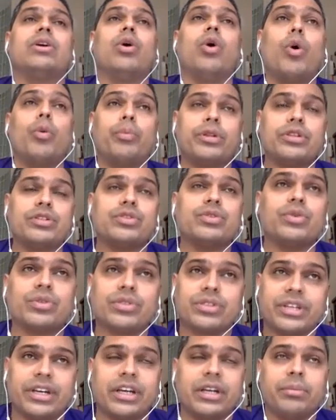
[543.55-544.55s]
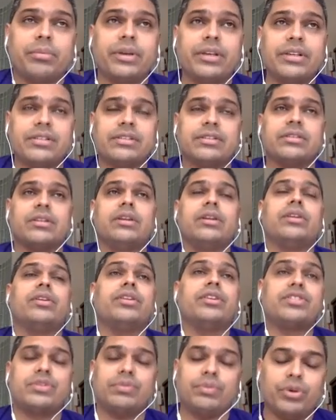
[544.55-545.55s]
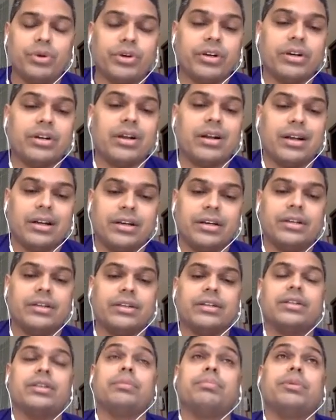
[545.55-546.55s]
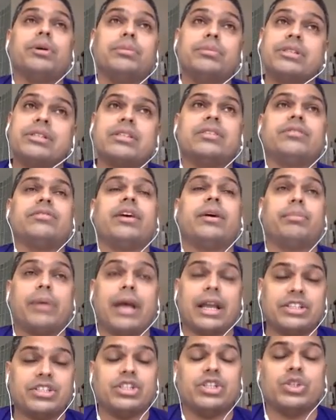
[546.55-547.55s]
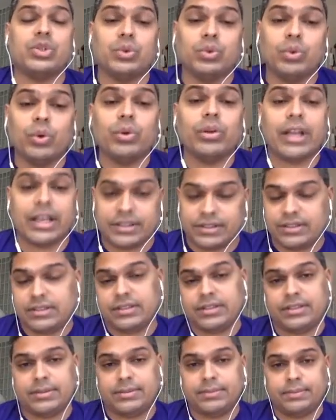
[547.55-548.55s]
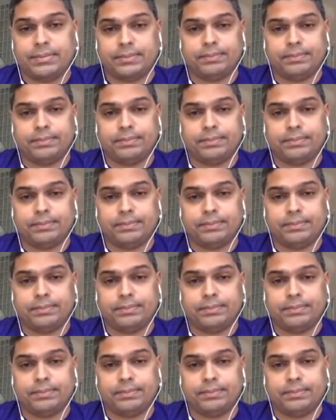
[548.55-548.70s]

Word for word: open source database distributed under the permissive Apache 2.0 license.